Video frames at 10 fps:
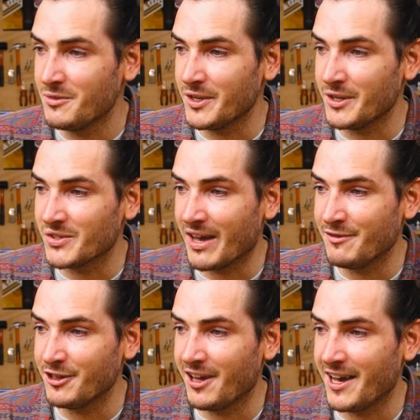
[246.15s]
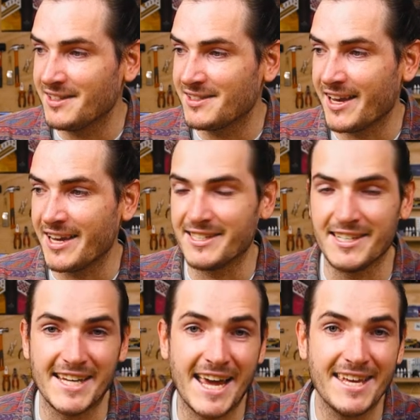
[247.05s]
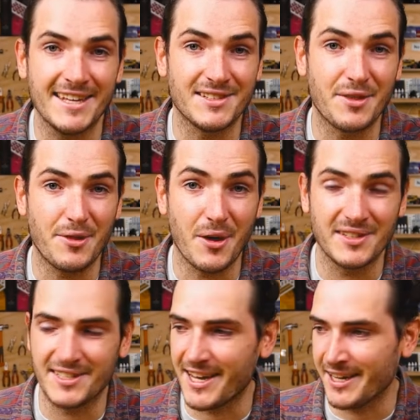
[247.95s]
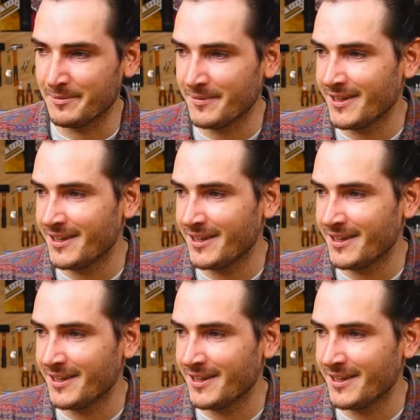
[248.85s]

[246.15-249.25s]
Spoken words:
We also have a line saying today is Thursday.